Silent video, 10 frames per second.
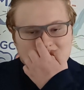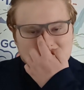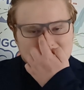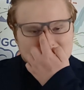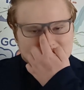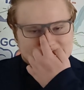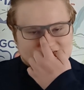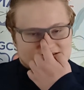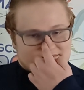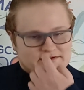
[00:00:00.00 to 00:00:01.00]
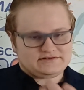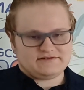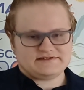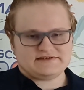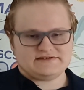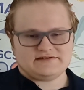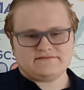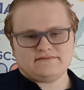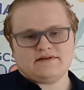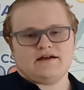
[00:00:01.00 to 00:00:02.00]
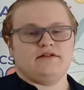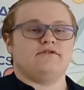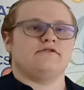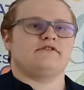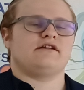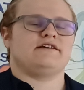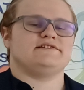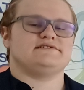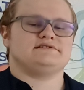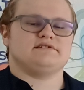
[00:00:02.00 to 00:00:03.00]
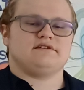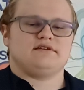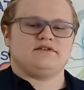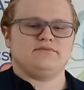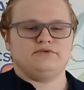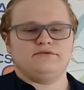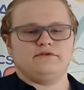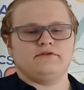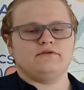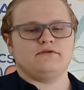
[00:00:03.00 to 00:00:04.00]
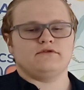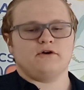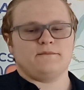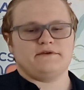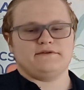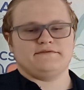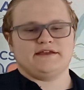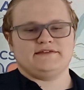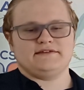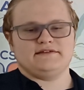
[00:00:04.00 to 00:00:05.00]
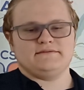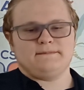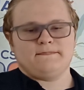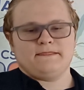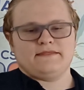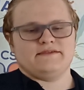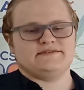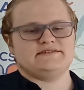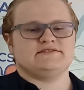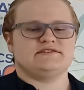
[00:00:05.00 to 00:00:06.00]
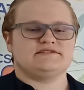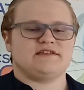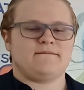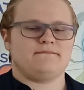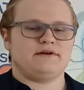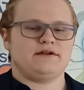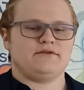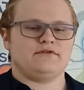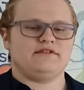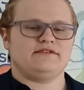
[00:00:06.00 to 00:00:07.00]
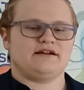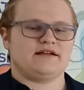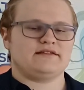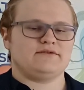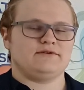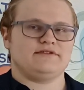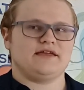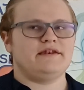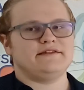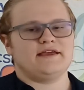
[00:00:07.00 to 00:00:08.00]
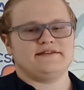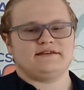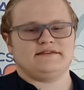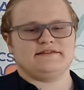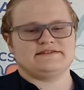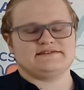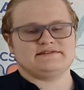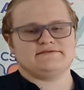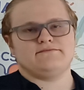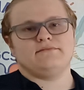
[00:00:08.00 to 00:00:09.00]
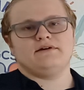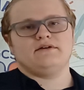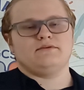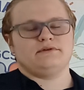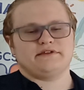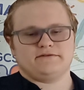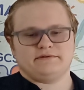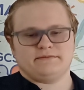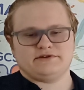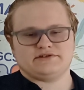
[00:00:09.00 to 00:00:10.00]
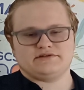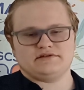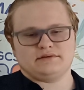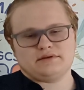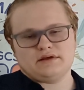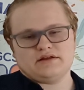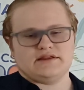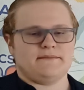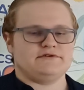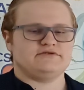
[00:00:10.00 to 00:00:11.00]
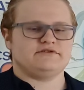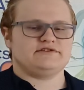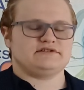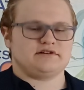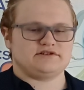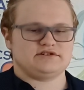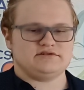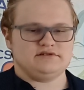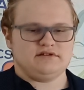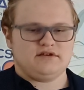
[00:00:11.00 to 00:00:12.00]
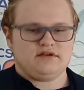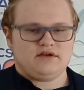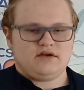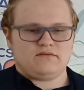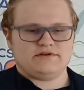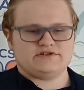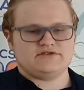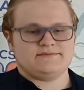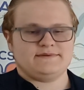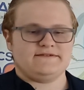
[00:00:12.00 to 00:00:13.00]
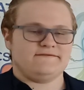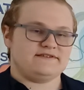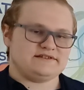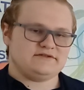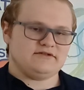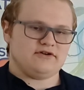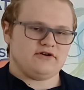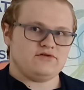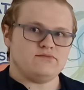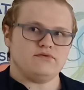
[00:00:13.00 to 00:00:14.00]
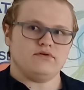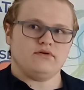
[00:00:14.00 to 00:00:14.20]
and causing damage to the system, unauthorized removal or copying of data. This is just tampering or interacting with any data in the system without permission. Damage or destruction, which could be physical harm